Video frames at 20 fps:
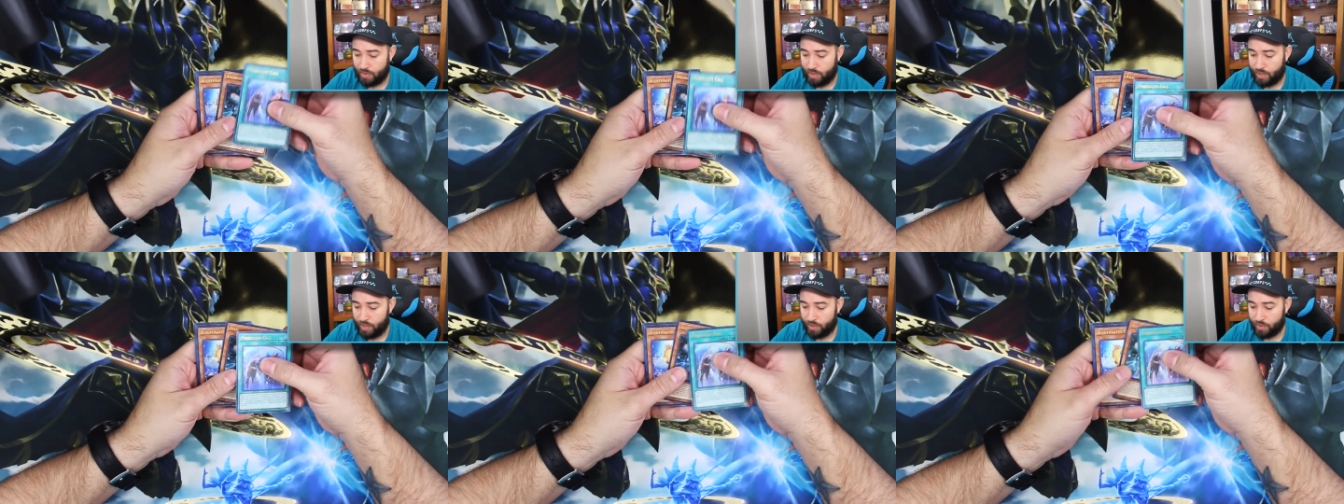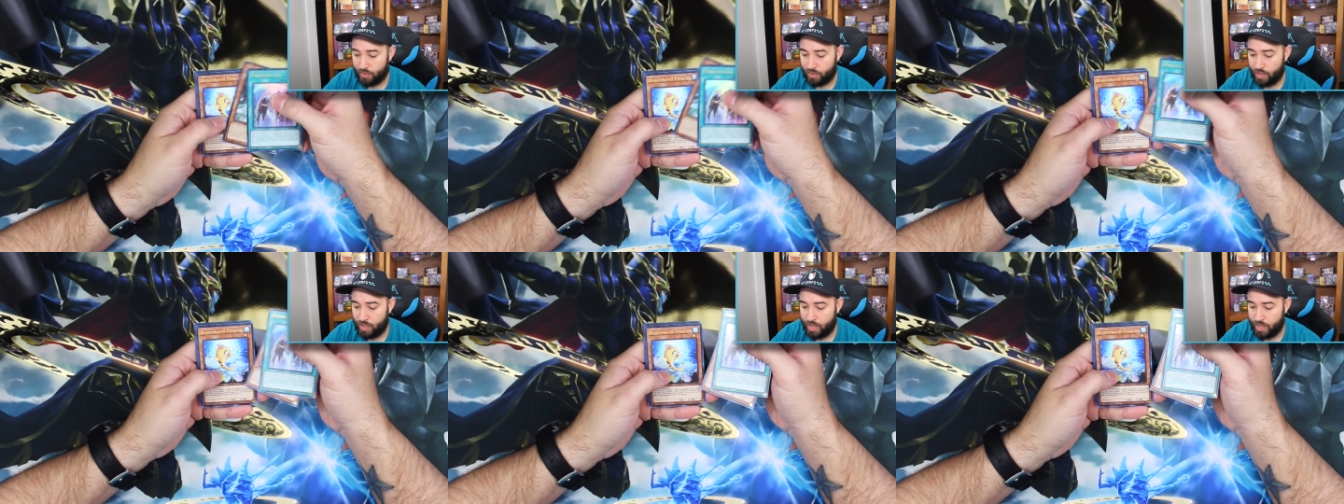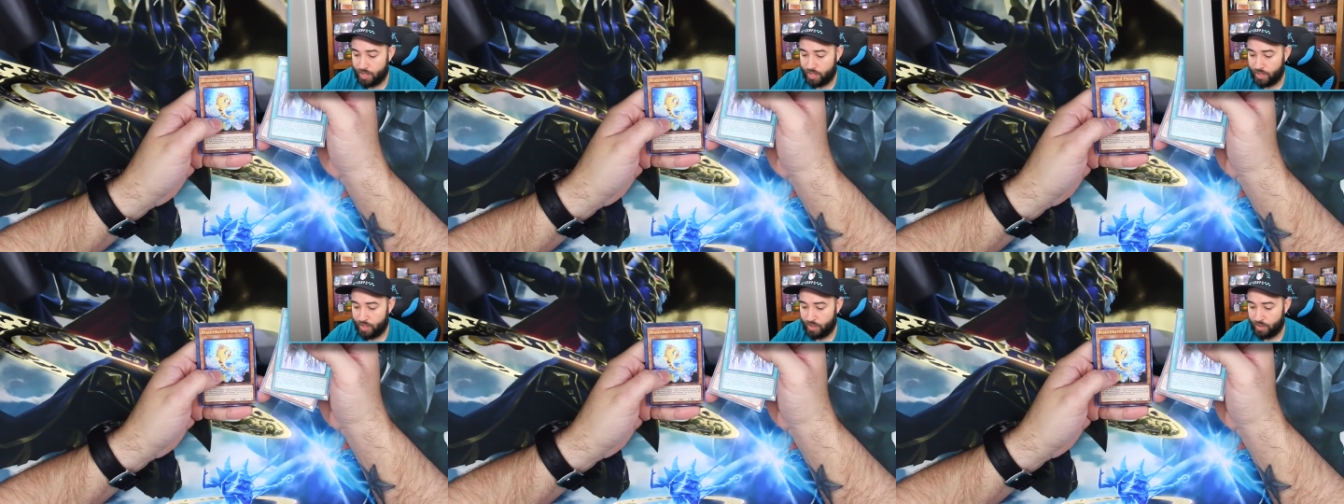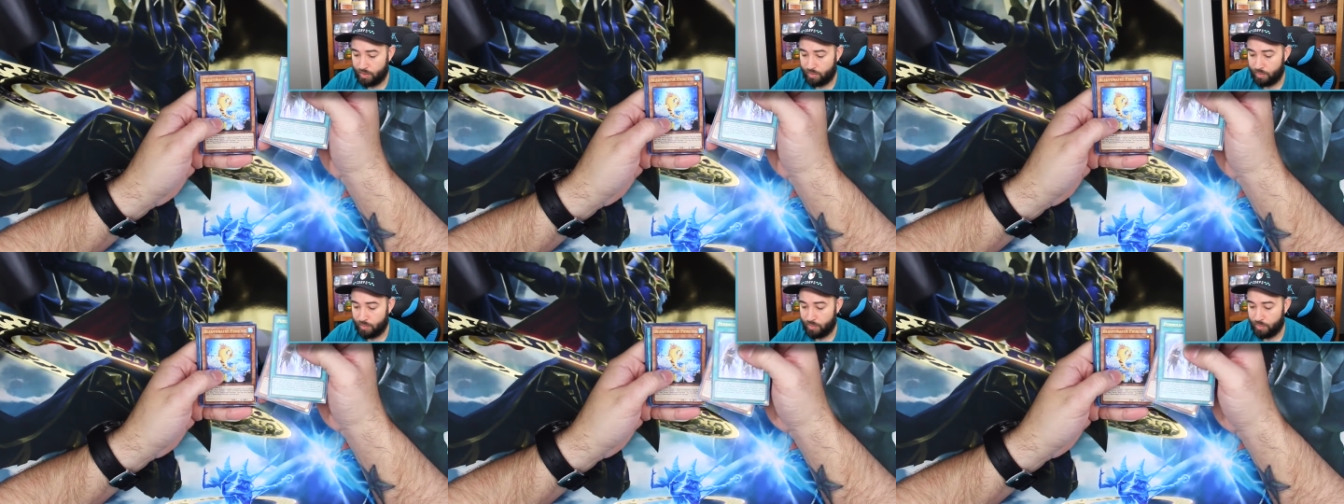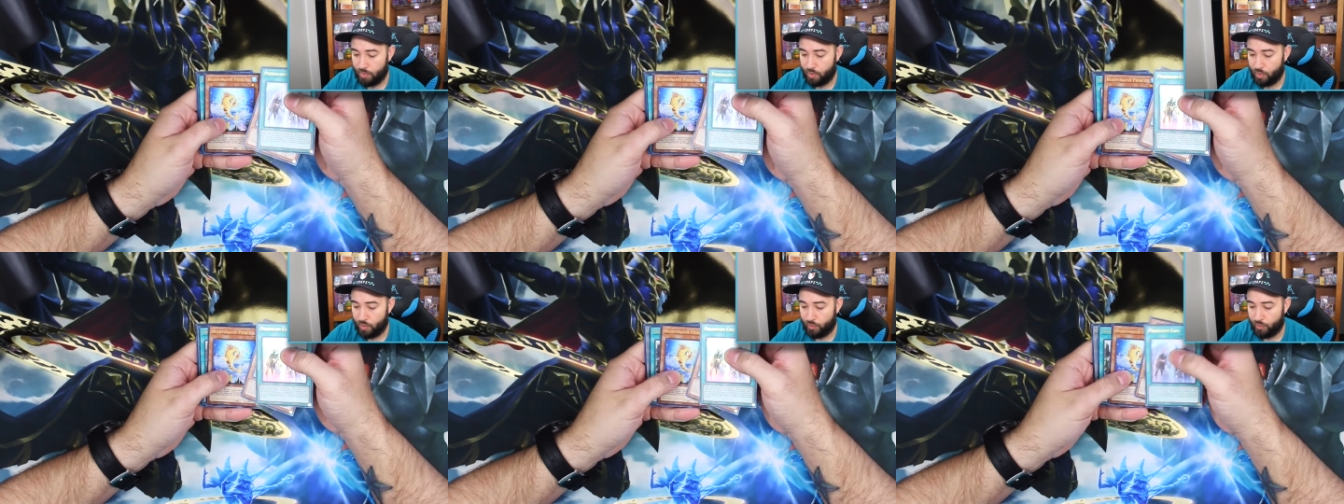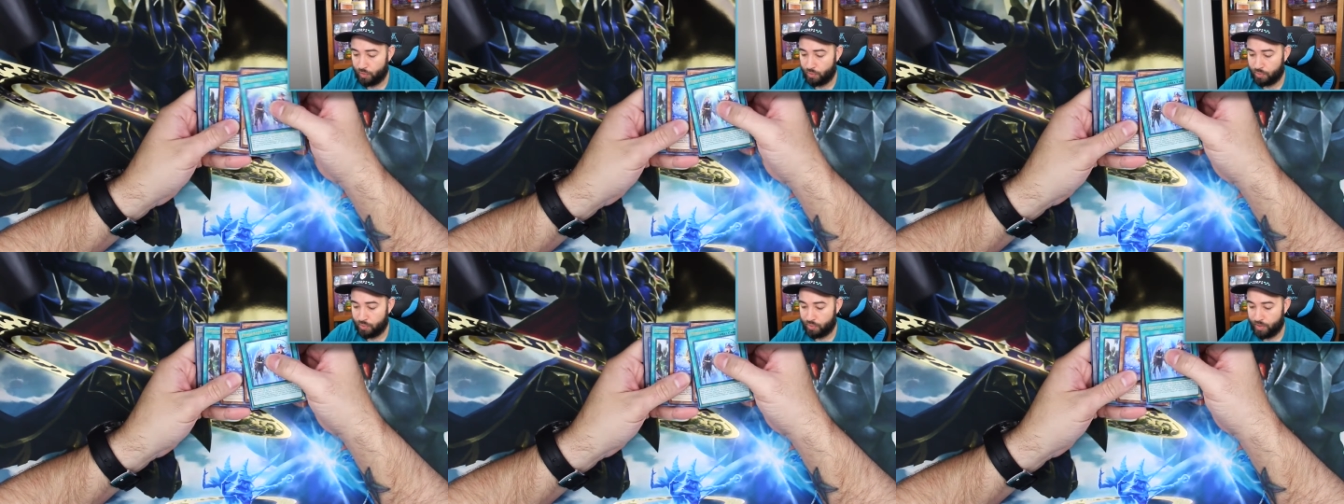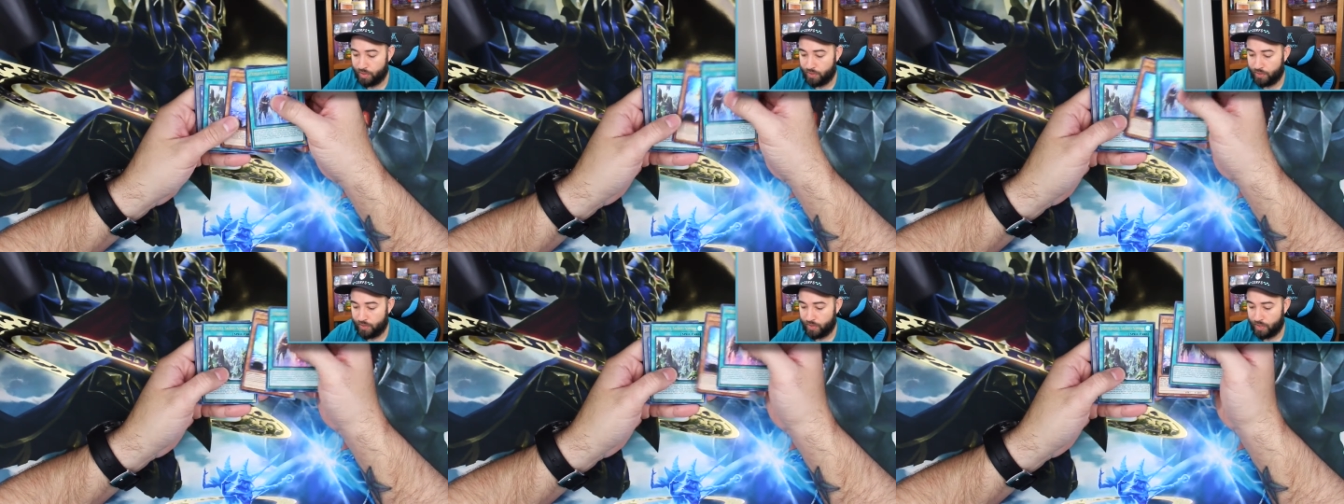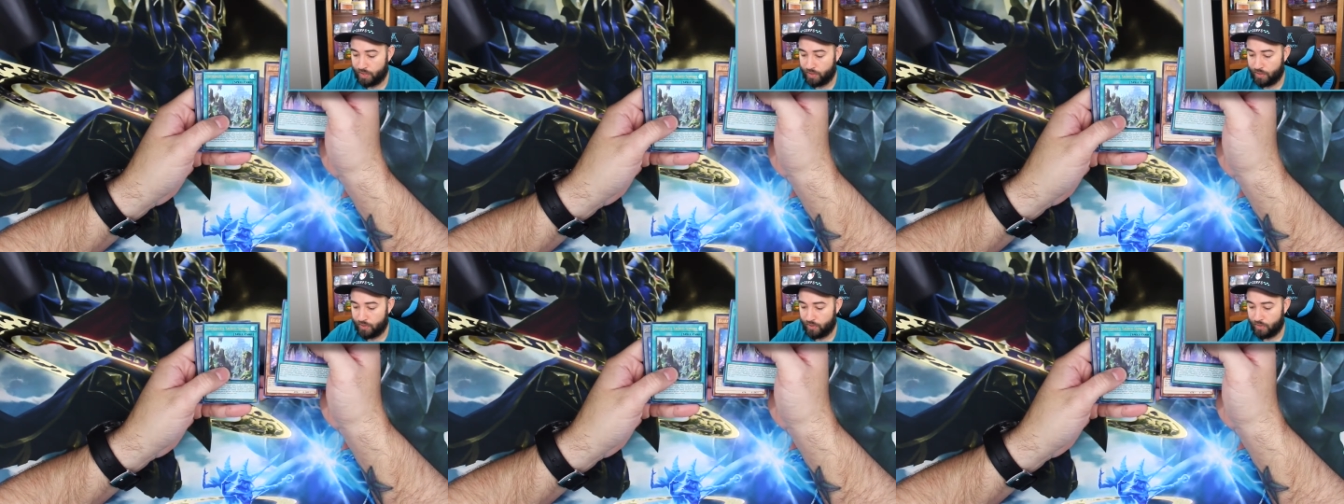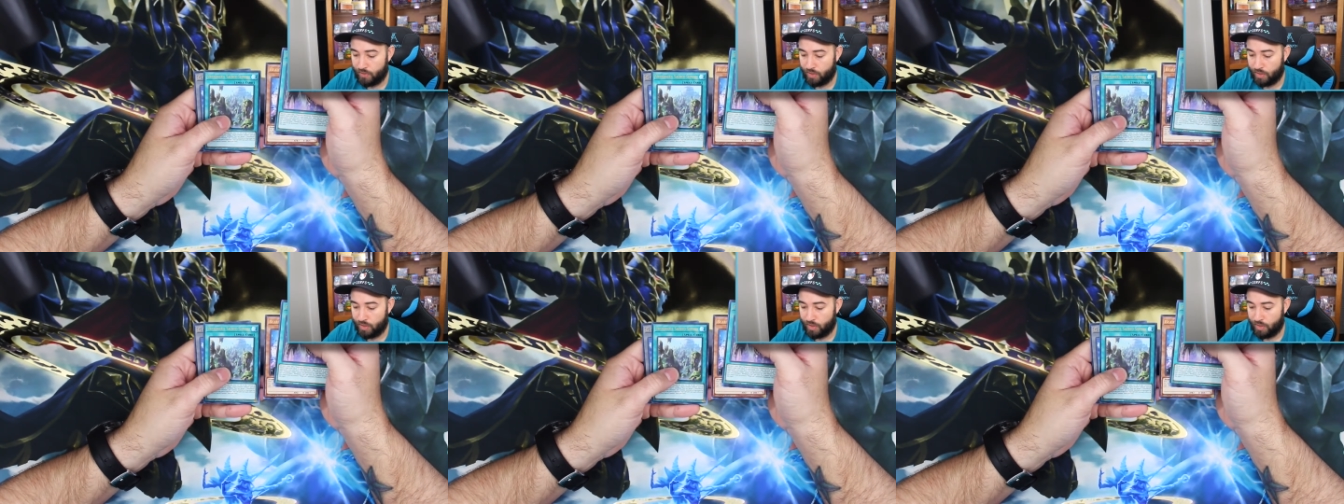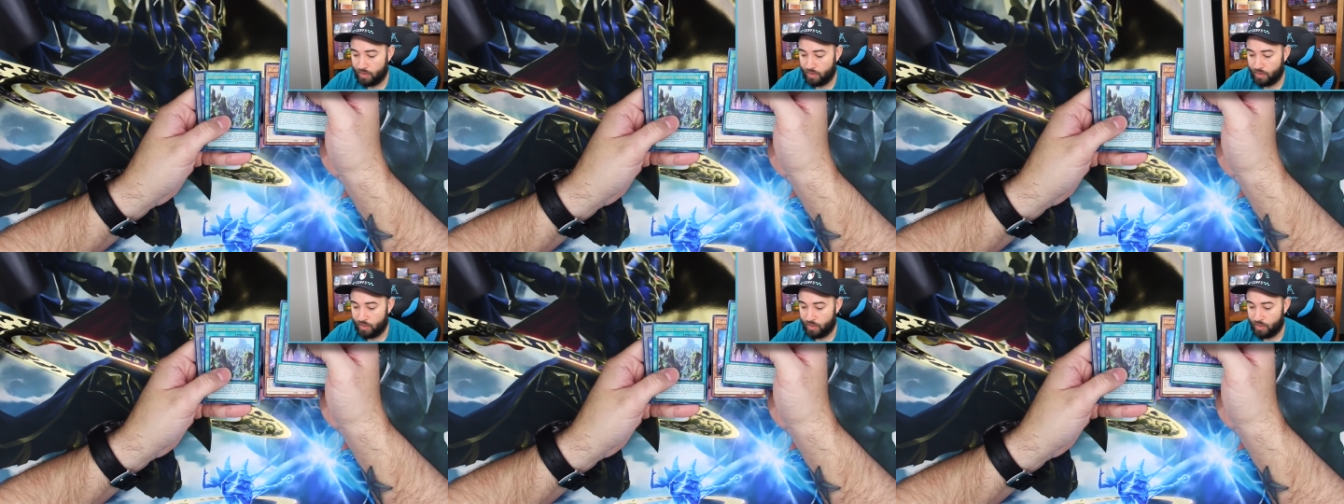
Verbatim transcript: Aileron, Beautiful Princess,